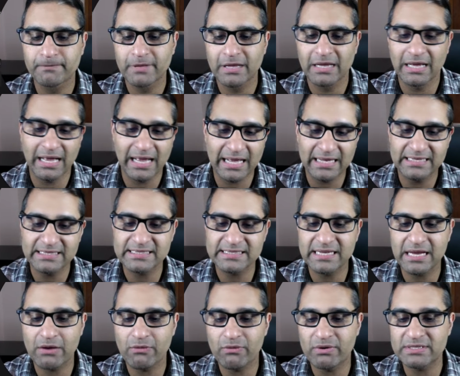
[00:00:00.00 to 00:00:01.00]
let's say
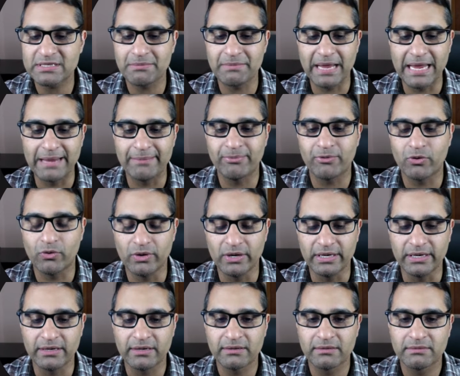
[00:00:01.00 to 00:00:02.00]
I want some ApeCoin.
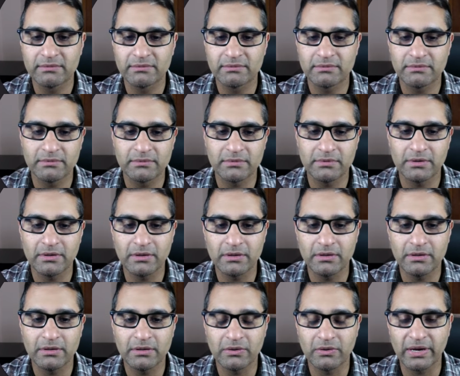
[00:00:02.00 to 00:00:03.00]

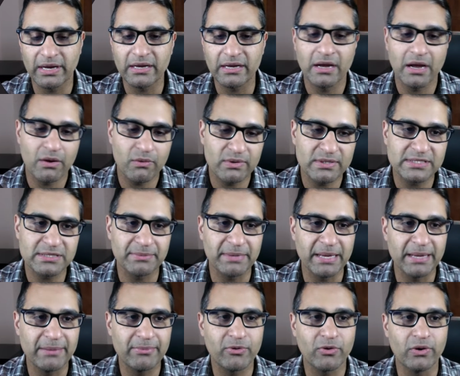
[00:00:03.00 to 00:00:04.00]
Okay, I want some
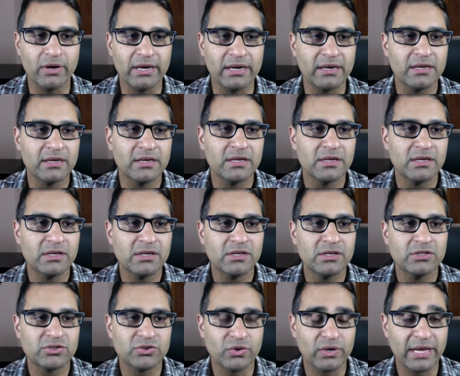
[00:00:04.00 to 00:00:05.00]
ApeCoin.
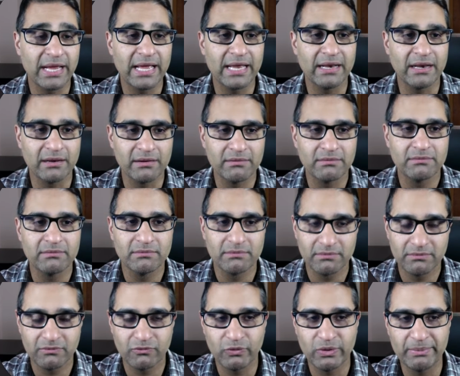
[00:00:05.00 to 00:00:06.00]
So again,
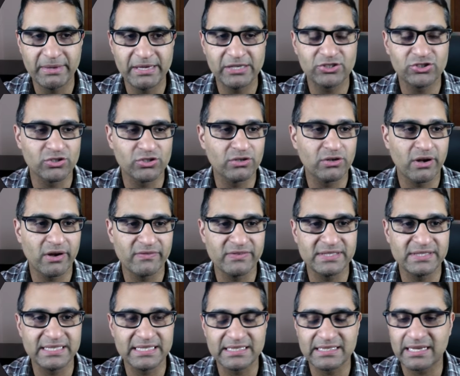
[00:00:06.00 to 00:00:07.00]
we make sure
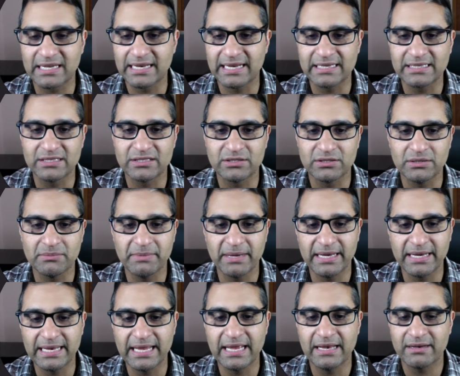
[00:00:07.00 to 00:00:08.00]
obviously it's connected to the
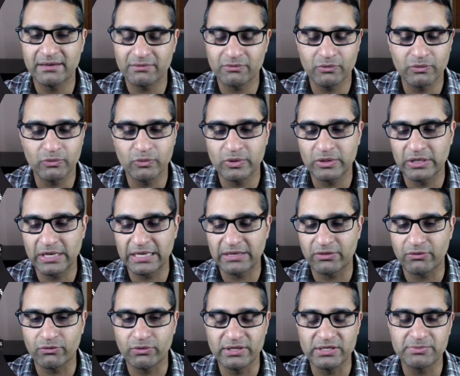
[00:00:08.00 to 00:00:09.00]
mainnet. We wouldn't get
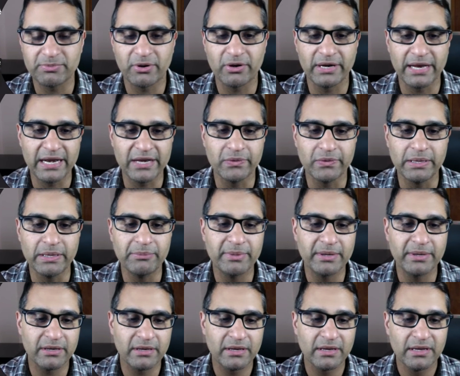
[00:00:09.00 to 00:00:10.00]
through this part anyway,
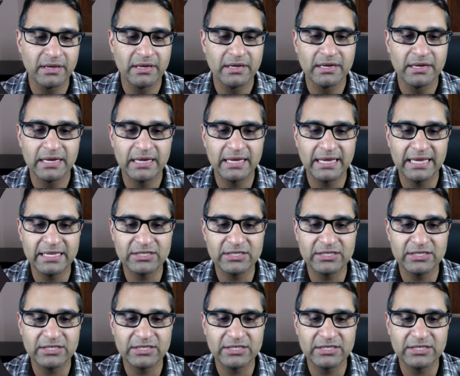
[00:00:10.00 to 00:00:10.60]
but it